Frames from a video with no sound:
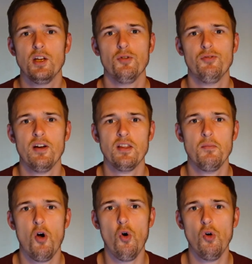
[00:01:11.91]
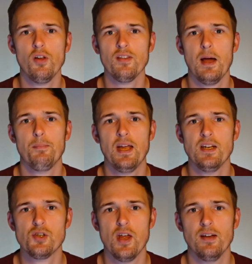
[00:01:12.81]
You'll find them all on that
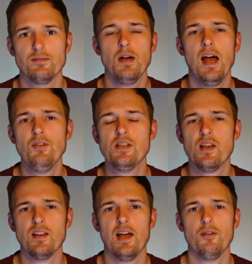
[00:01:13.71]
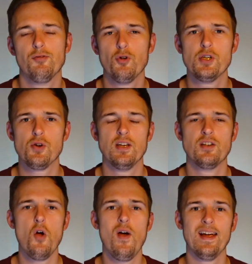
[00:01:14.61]
page there. But having said that, Freetrade
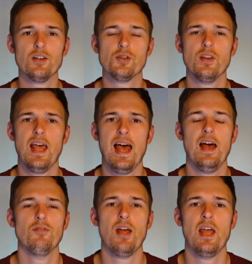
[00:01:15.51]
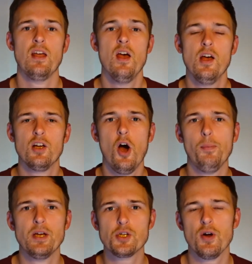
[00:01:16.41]
don't actually have a
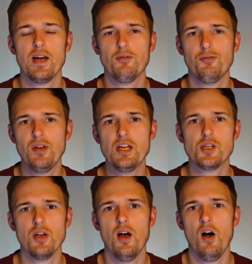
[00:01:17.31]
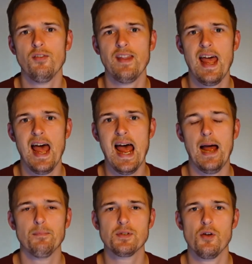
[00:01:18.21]
copy trade feature on their
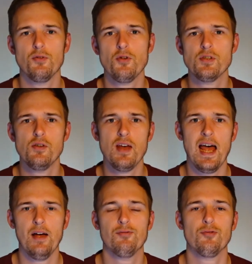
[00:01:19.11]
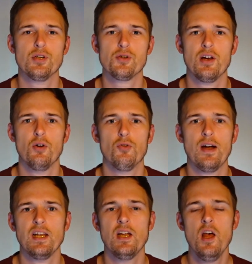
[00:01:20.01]
app. So those of you that have Freetrade
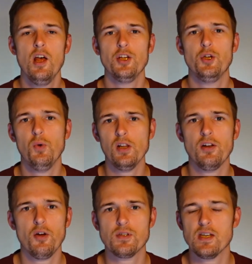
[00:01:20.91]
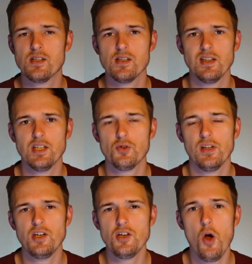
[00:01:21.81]
already, you will have noticed there's
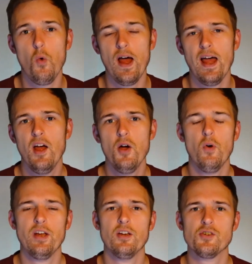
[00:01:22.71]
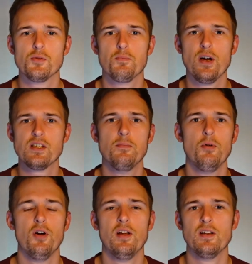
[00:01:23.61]
literally nowhere where you can just press a
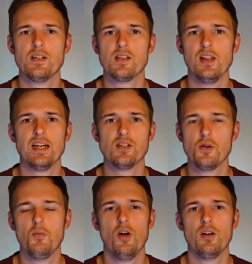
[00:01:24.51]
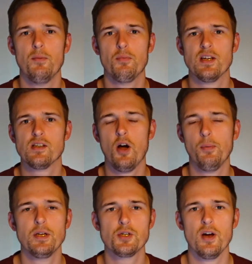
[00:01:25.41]
button, select someone and press
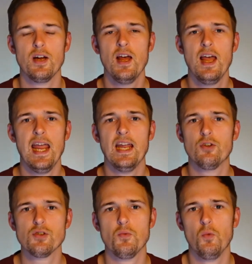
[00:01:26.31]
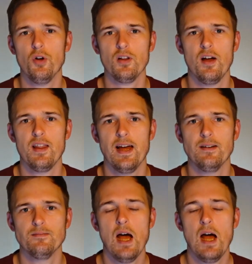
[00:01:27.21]
copy trade. It doesn't work like that.